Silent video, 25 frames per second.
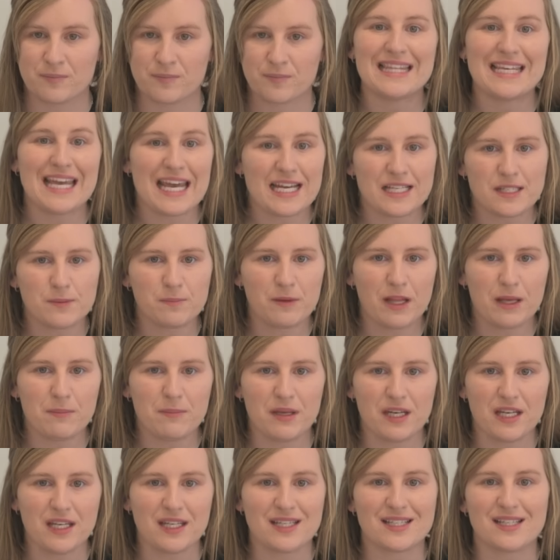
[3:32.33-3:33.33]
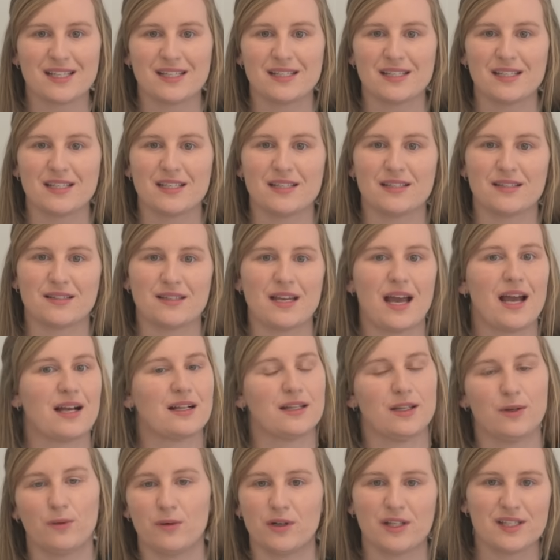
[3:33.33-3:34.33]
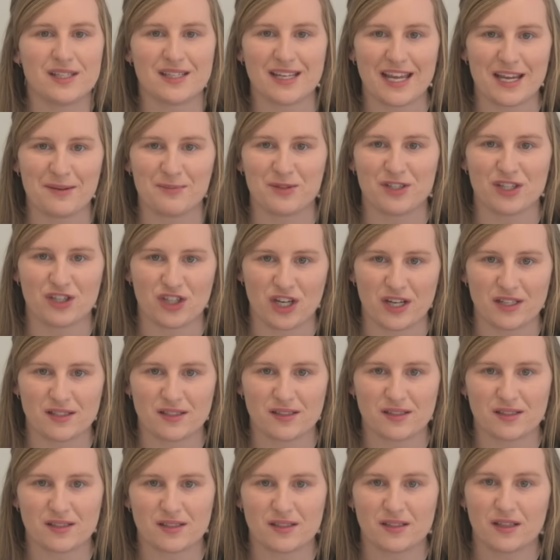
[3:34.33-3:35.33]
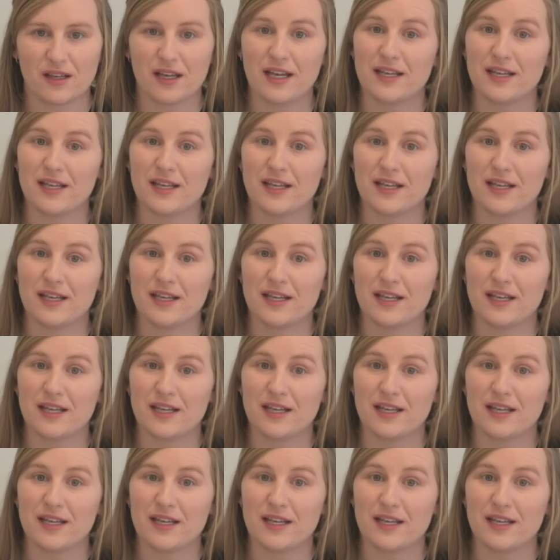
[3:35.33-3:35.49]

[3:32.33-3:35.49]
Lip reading: The S Play Mini does exactly what its name suggests.